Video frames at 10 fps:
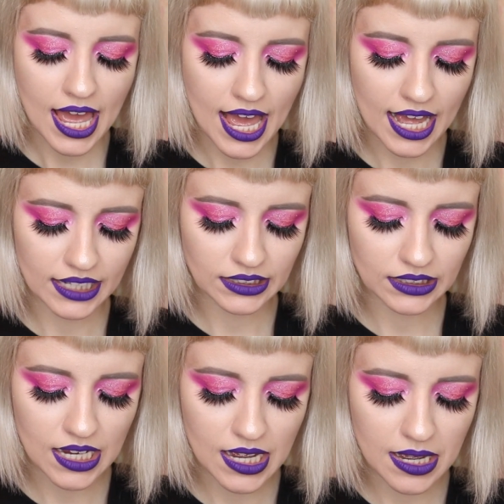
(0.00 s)

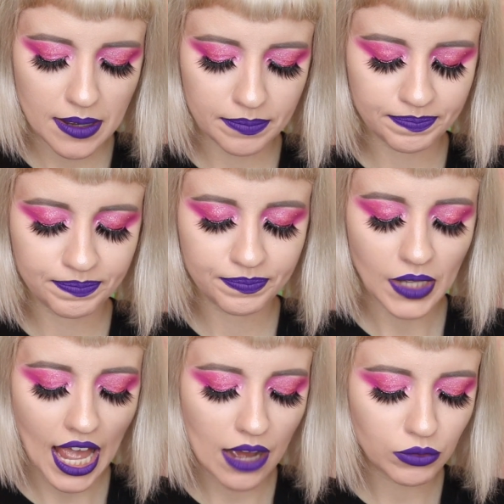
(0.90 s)
And
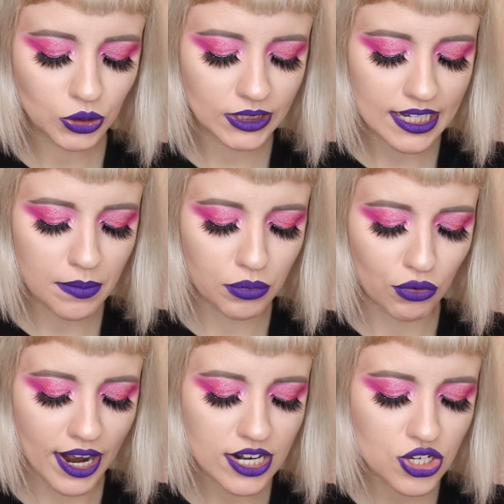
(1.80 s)
I would say a
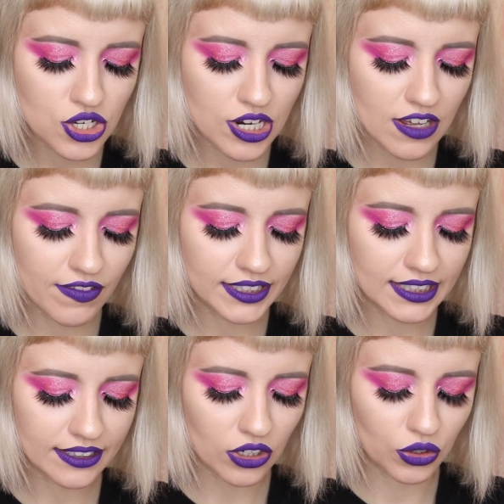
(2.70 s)
brush, if
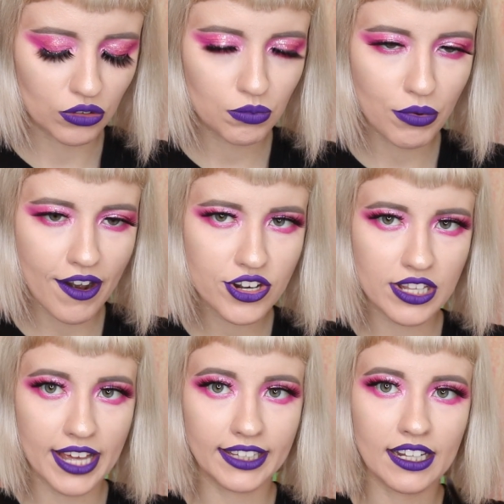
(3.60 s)
it's like a good
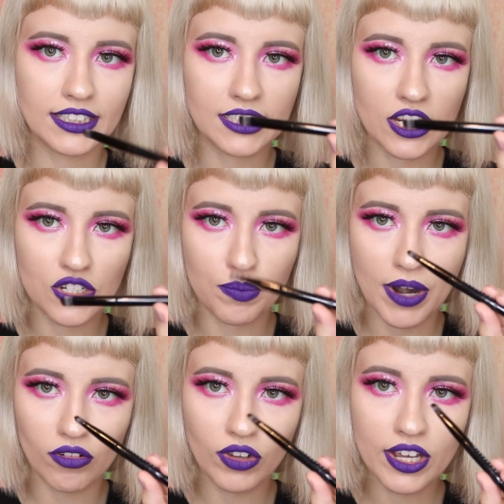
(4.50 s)
brush, like the Anastasia
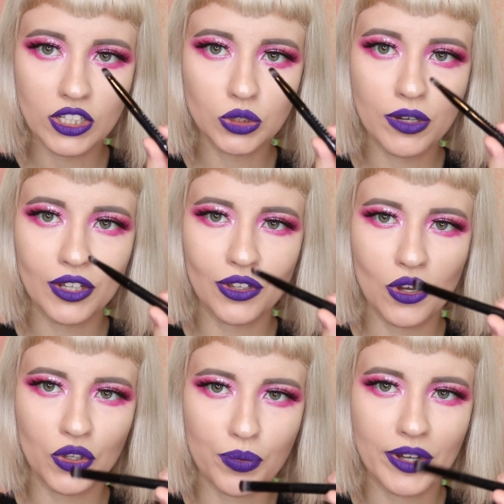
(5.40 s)
Beverly Hills one, you
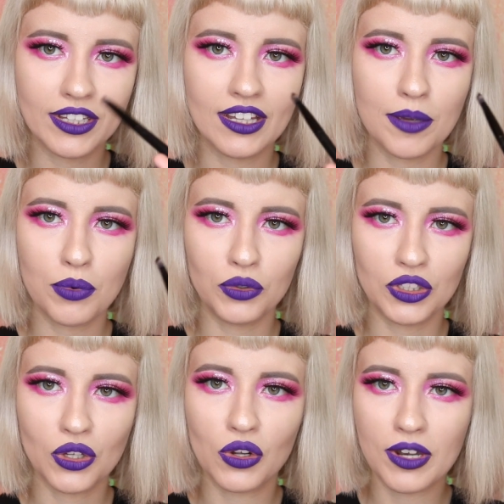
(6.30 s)
know, the one that they
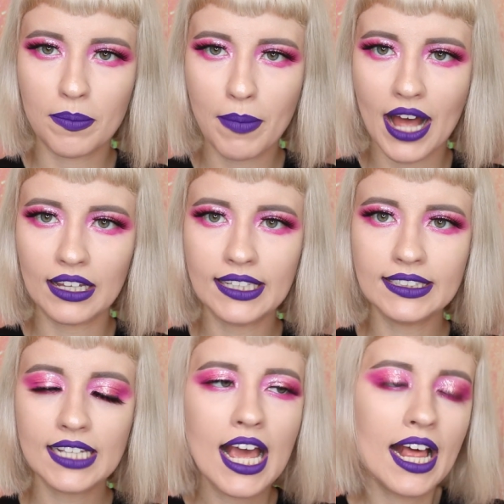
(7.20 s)
put in all their
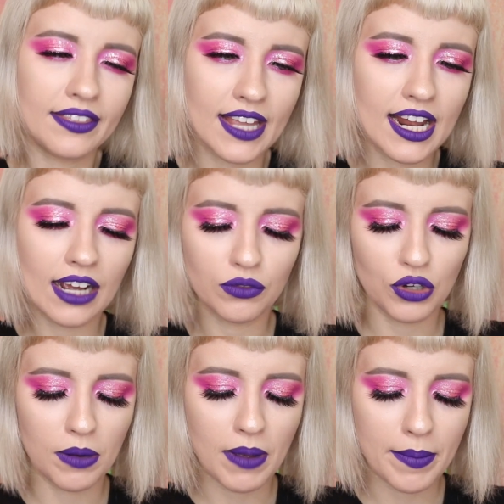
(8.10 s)
palettes, then I
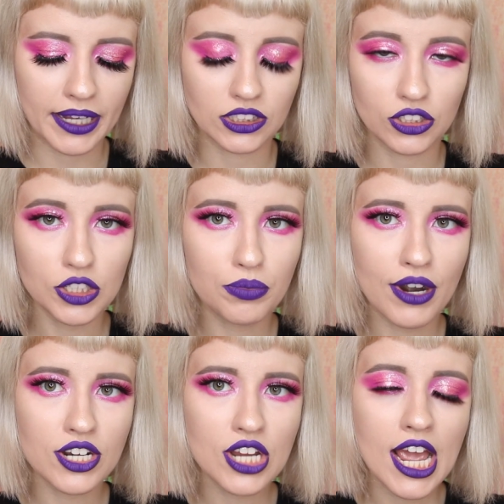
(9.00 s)
wouldn't mind, because this
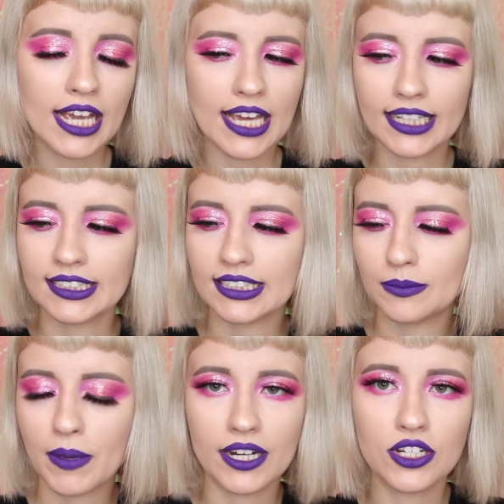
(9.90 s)
brush, yes,
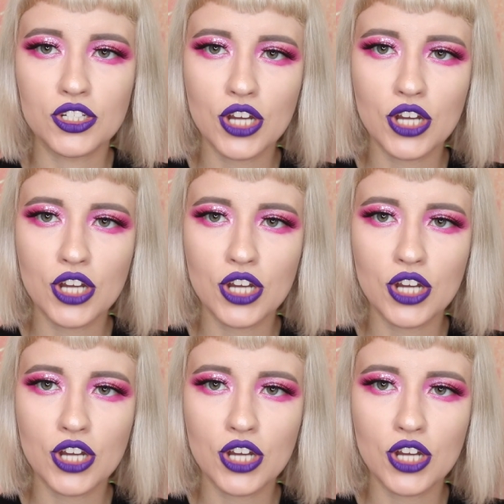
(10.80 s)
it's made in